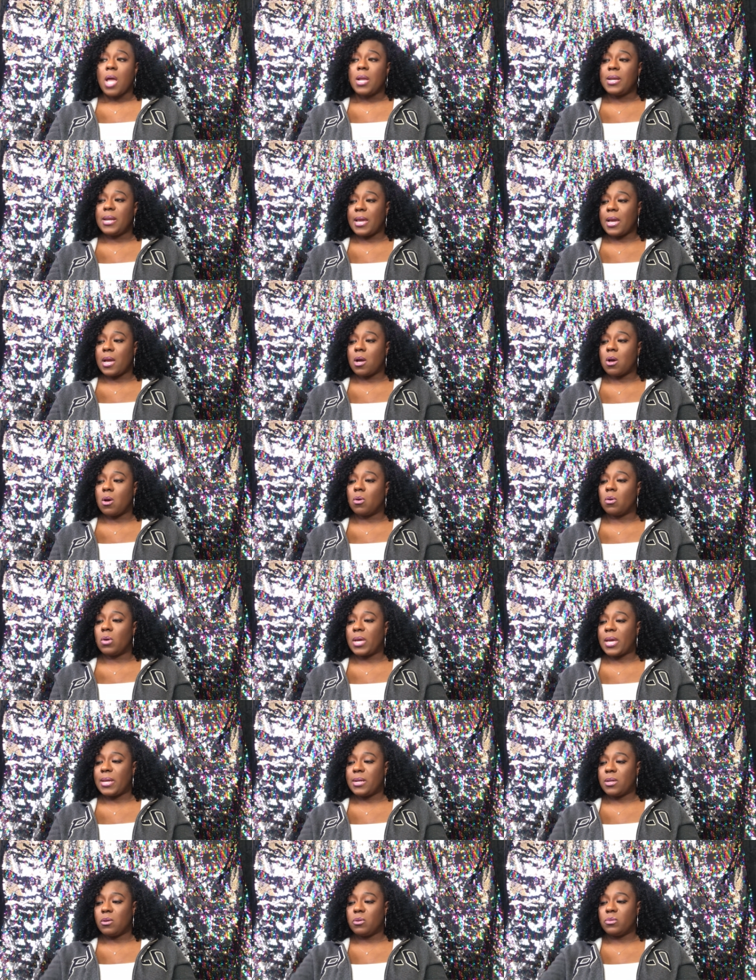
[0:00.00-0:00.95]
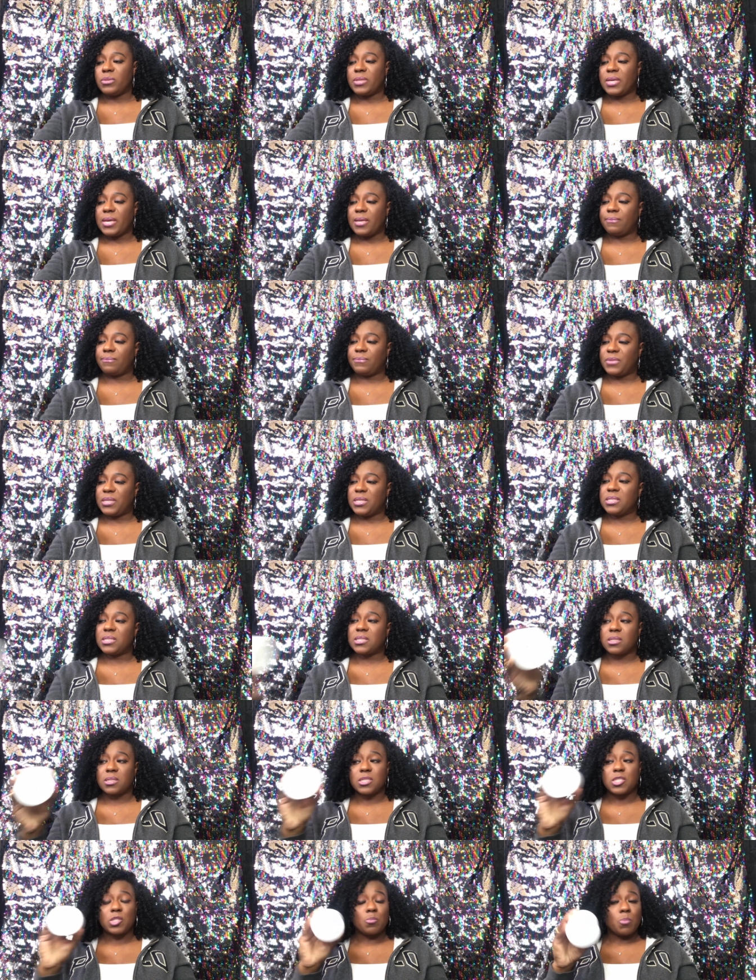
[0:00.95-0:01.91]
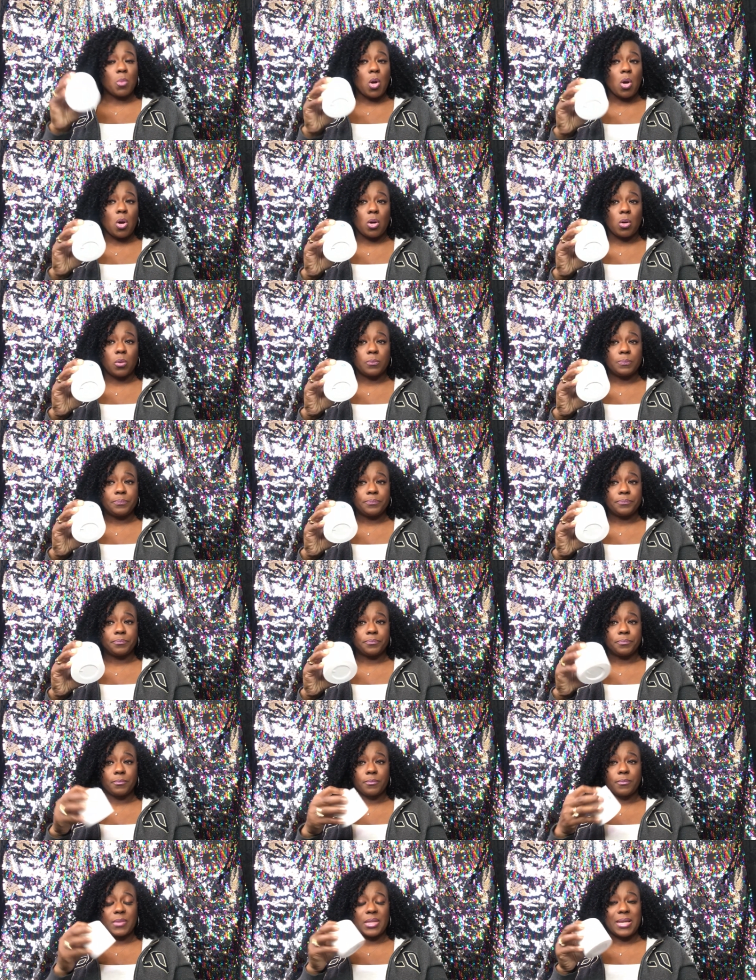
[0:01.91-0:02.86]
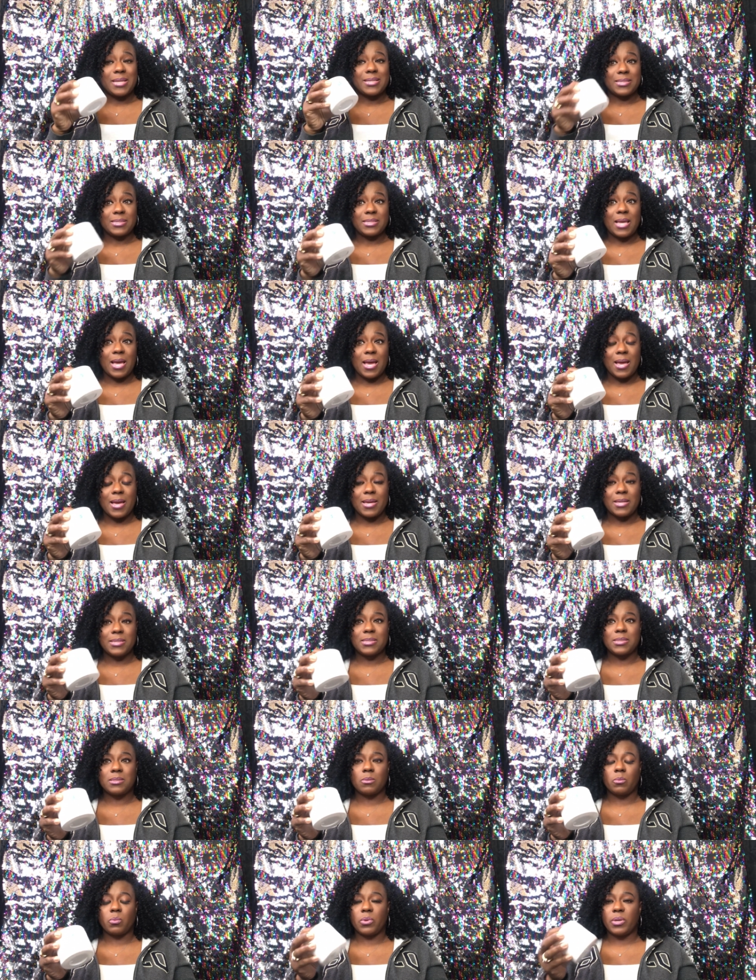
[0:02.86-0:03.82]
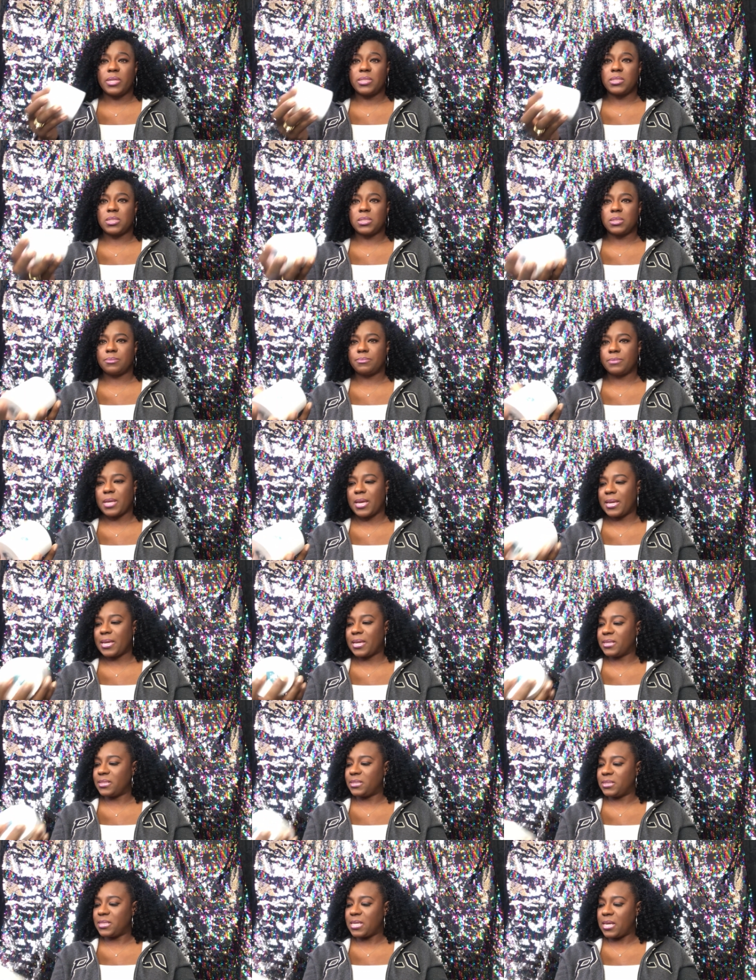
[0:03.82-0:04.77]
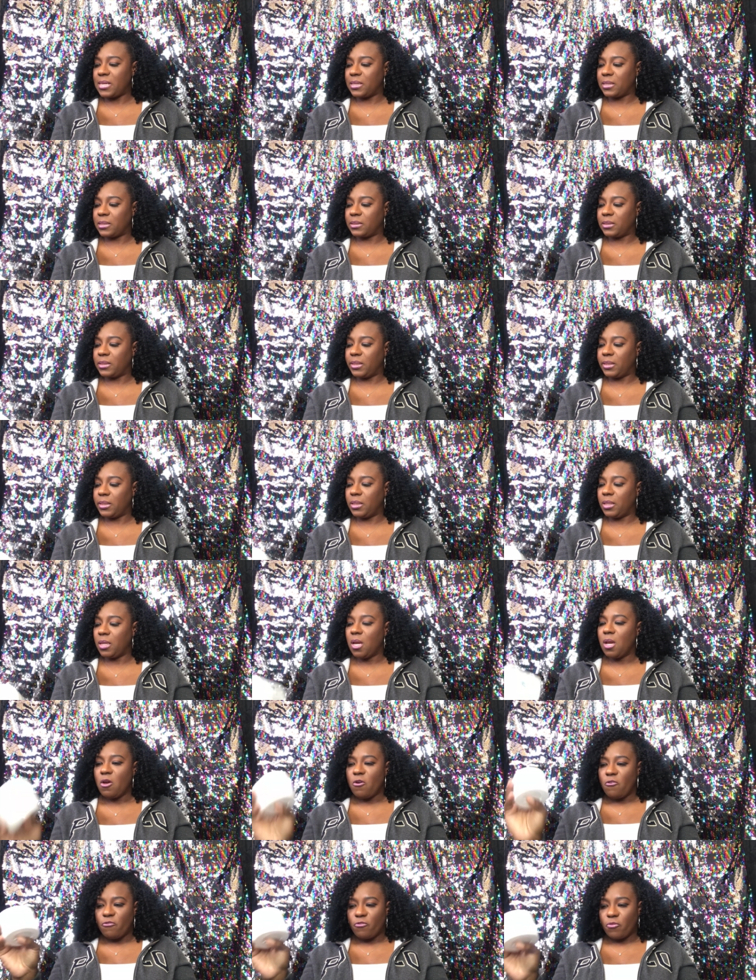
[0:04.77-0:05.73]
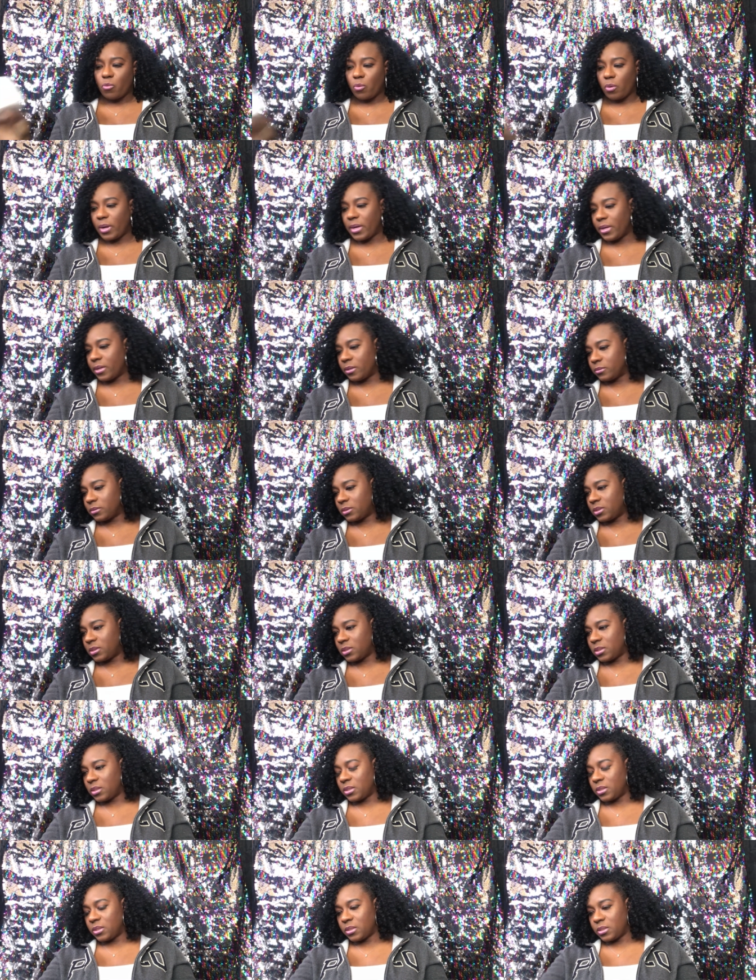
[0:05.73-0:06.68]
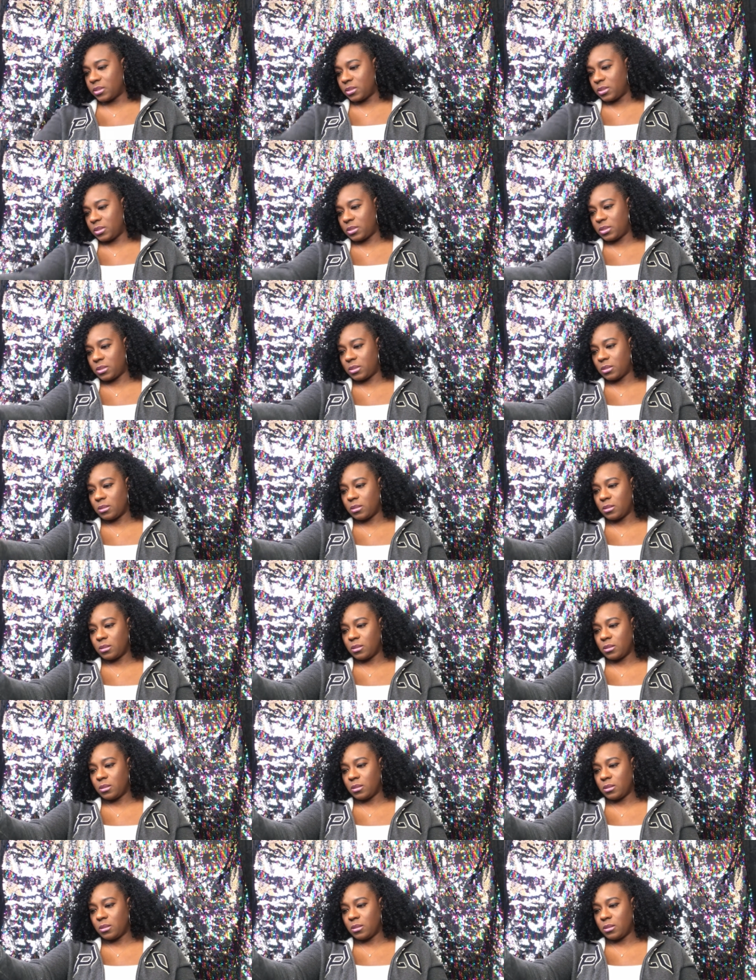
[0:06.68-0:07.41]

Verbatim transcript: Now, I know that these look small in size, which I guess technically four ounces